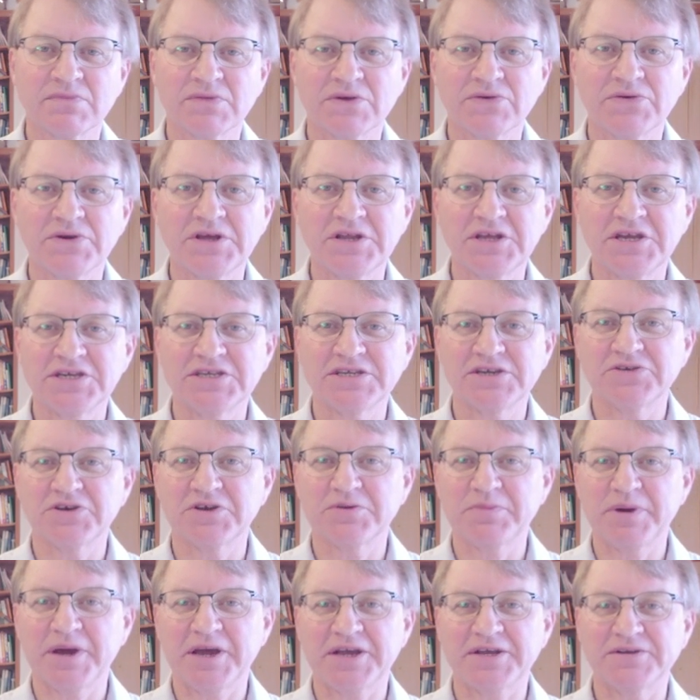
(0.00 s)
Greetings, Eric
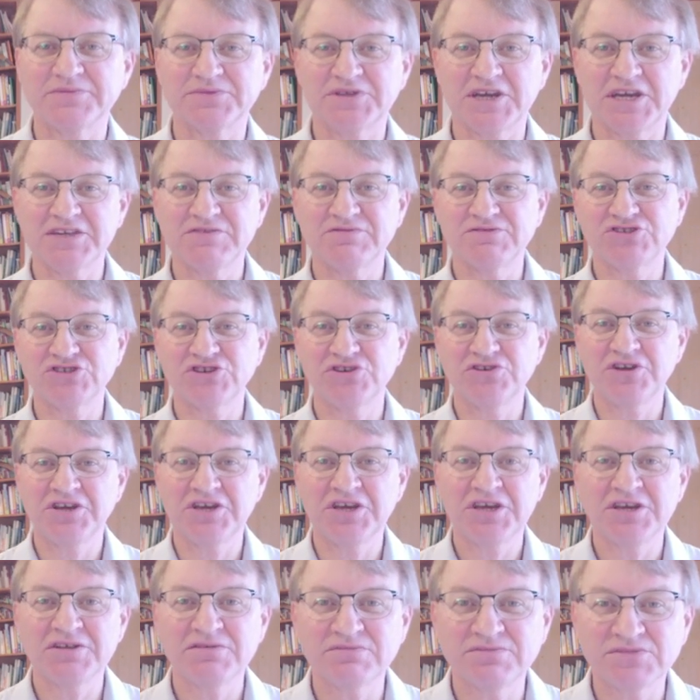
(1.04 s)
Bakker. Thanks for tuning
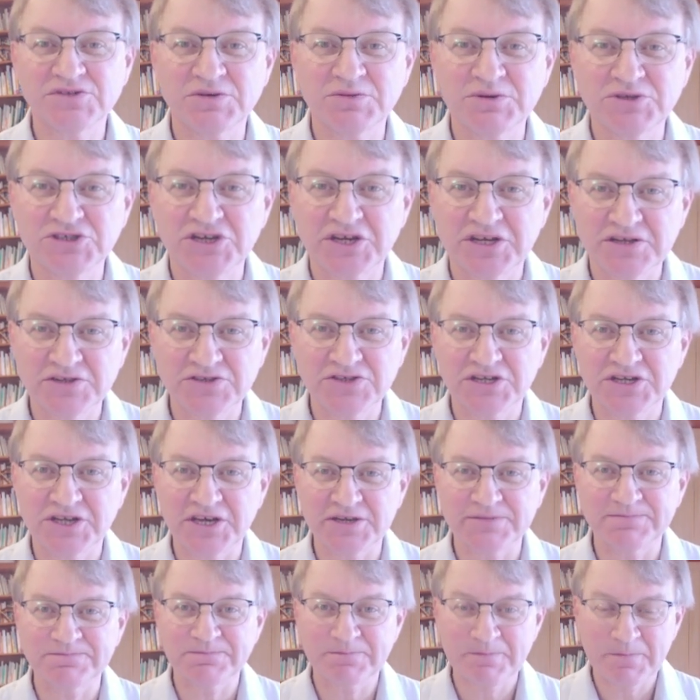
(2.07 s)
in to my channel
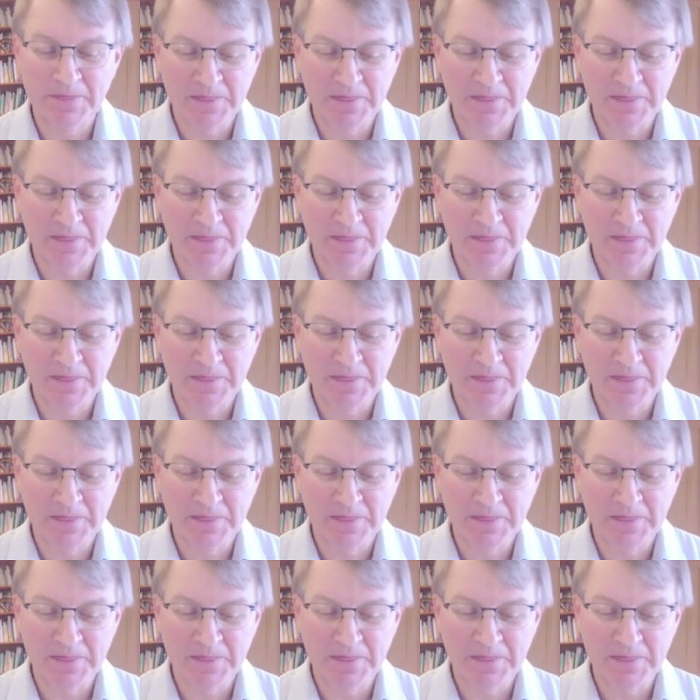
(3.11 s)
today.